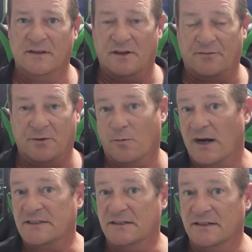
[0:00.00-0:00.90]
If you're
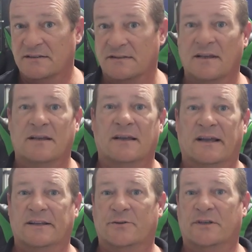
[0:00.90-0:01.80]
watching this
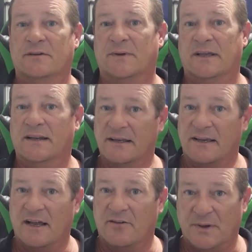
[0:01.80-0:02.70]
and you keep any
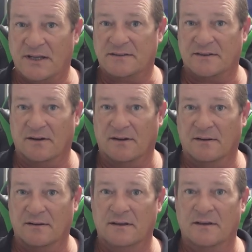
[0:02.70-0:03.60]
kind of pets at
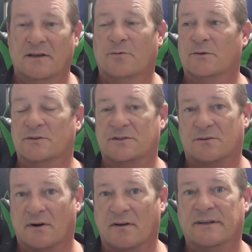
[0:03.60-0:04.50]
all, we
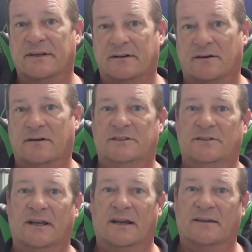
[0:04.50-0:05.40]
strongly encourage
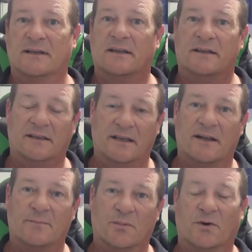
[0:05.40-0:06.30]
you guys, get
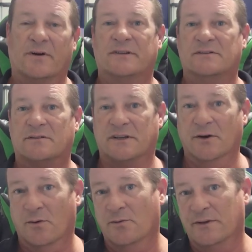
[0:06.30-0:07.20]
on board. These are the
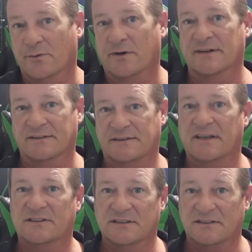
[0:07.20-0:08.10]
only
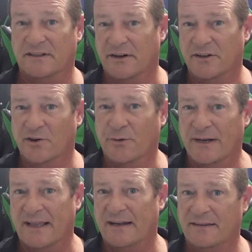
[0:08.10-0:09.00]
organizations that are
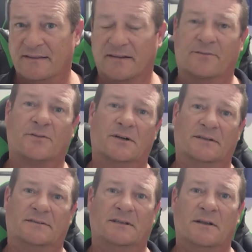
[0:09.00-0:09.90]
doing anything for
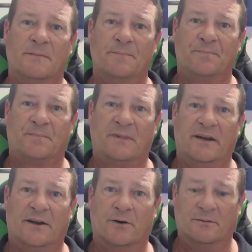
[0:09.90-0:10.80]
us.
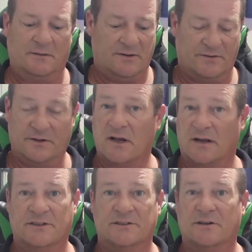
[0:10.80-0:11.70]
You know, if you're
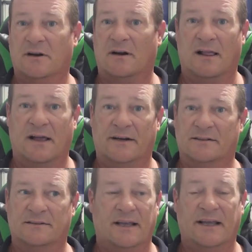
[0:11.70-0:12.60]
talking sugar
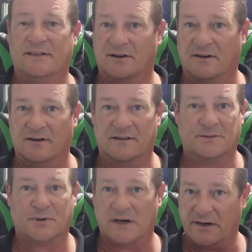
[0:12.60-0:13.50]
gliders, hedgehogs,
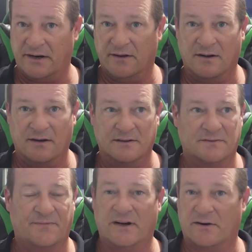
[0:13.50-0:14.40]
prairie
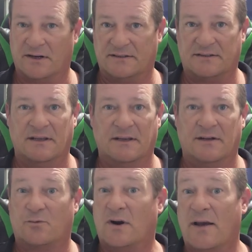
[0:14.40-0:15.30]
dogs, ferrets,
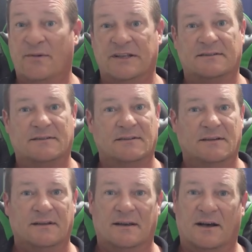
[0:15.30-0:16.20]
rabbits,
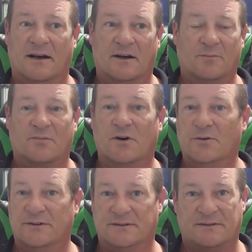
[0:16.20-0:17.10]

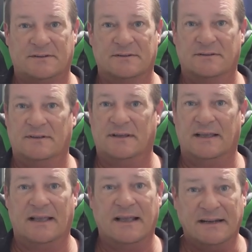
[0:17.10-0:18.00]
rodents,
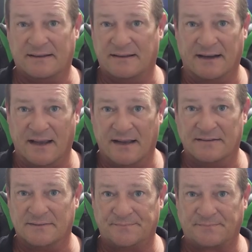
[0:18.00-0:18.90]
anything, guys,